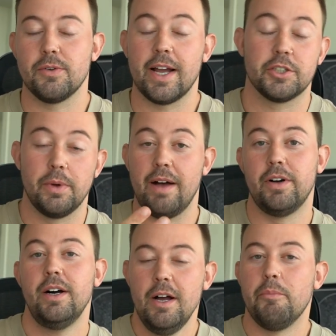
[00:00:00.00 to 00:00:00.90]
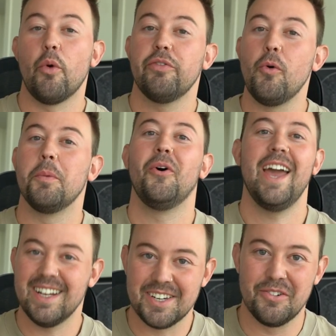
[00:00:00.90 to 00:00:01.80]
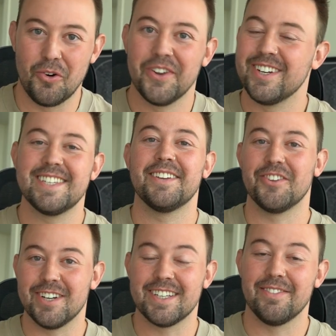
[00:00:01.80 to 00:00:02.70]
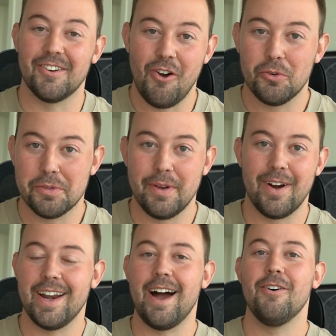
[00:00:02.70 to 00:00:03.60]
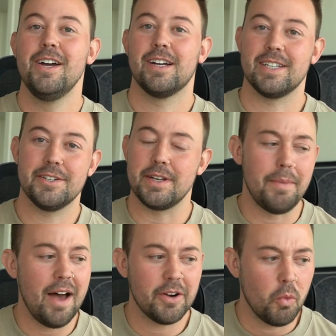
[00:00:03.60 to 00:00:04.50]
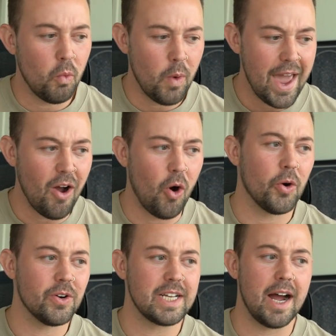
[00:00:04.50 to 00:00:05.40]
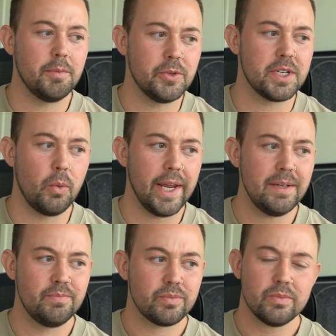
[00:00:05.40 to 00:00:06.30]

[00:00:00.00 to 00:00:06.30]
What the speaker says: So actually we'll have a more formal answer for you to see if there is something wrong with me right now, because I'm having a way harder time losing weight